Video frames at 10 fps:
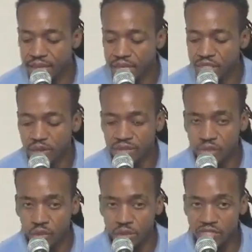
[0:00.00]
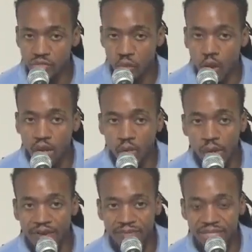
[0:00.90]
So I don't want you to walk
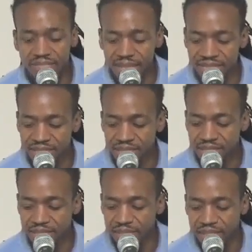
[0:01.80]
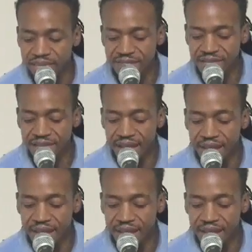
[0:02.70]
away from this message believing that